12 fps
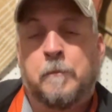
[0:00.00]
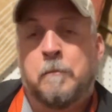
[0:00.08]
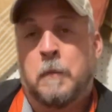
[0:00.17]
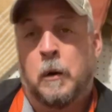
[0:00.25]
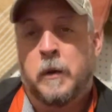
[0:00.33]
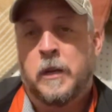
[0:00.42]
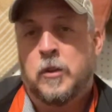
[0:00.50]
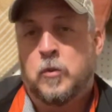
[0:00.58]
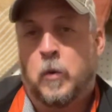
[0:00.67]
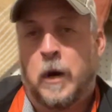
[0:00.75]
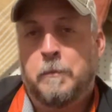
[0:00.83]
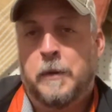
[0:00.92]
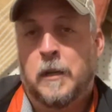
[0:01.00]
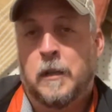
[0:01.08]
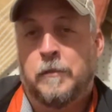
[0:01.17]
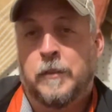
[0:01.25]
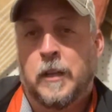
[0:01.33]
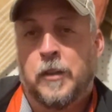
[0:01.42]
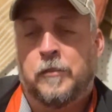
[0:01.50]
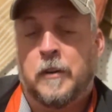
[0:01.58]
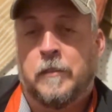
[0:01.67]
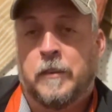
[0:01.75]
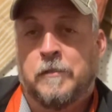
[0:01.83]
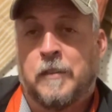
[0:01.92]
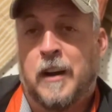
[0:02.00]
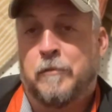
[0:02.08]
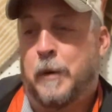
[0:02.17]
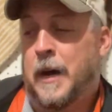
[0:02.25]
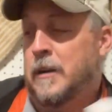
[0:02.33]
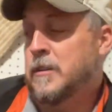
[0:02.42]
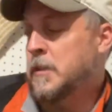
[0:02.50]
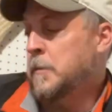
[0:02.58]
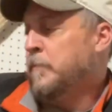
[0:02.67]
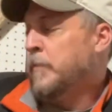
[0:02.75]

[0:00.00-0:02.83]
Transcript: But we use 1 ml of this for every 5 pounds.